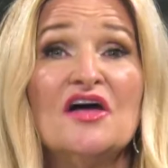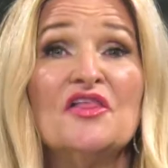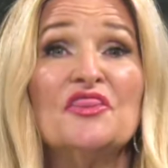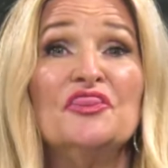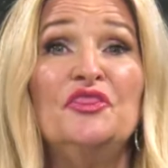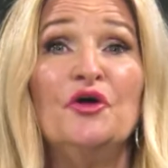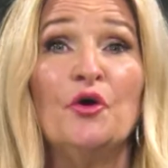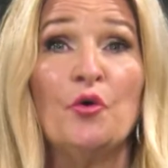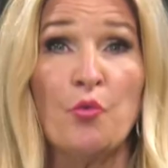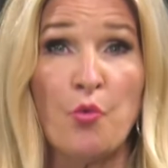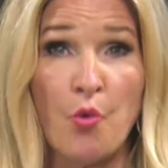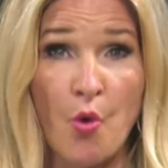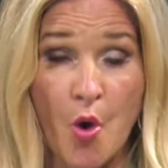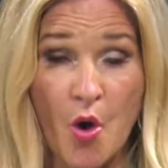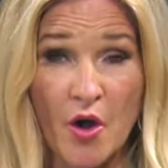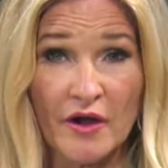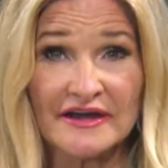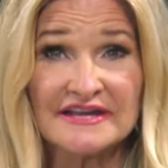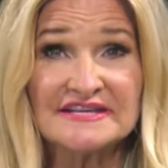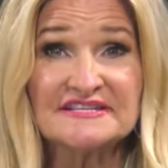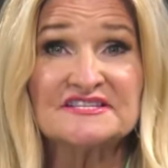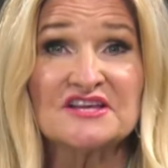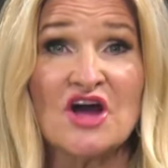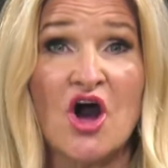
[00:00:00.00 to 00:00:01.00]
The war
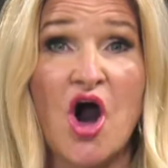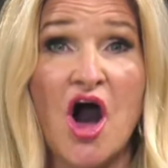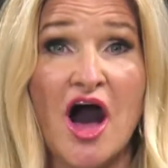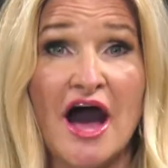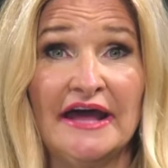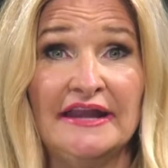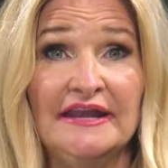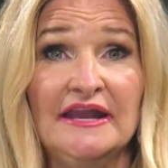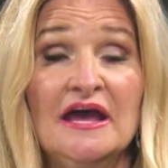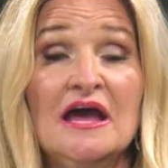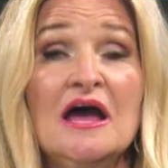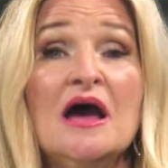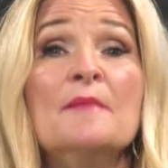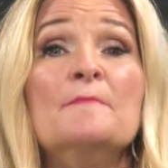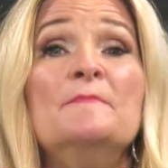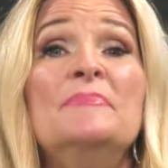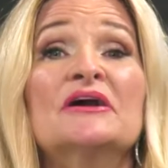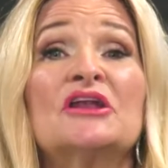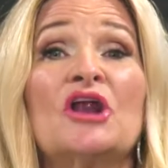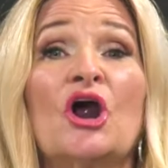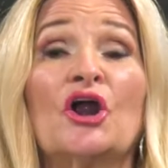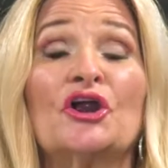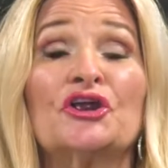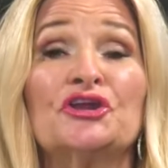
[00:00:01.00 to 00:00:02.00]
is on, but
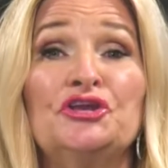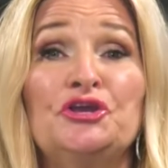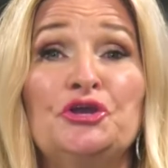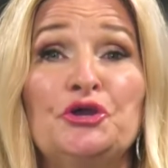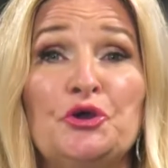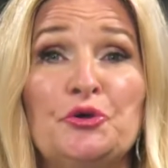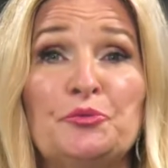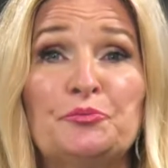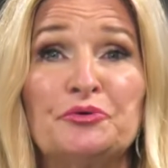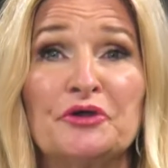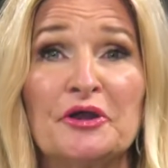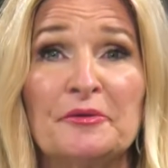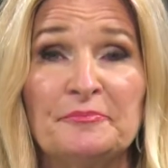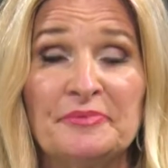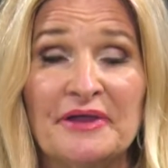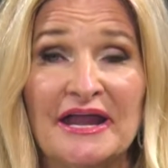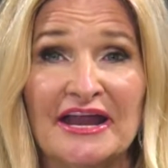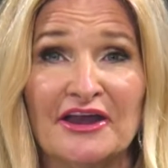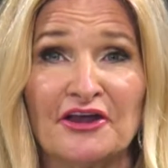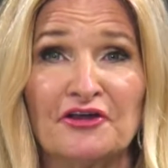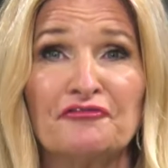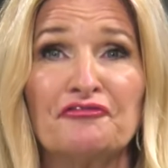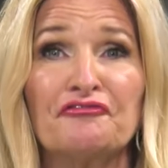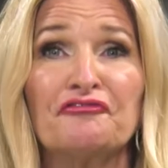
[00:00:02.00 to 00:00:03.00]
are you
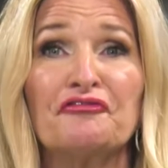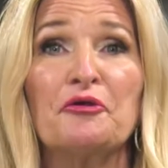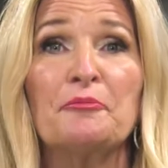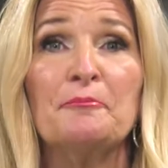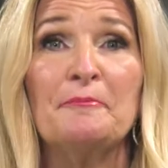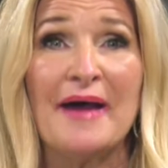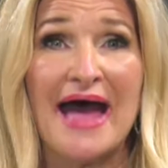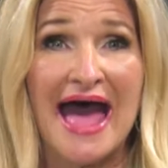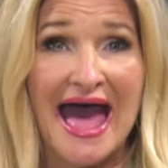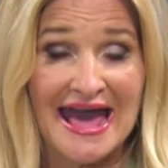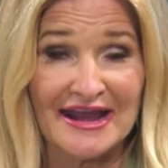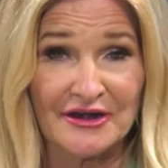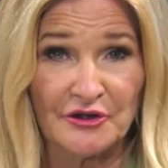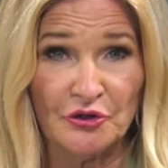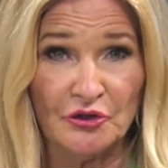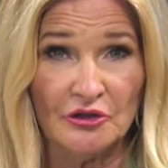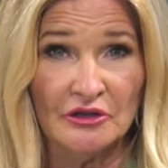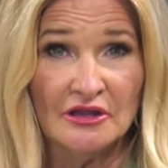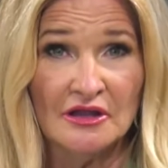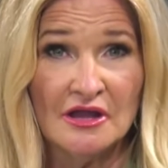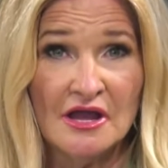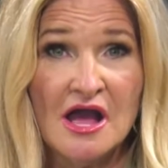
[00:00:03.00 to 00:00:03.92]
prepared for battle?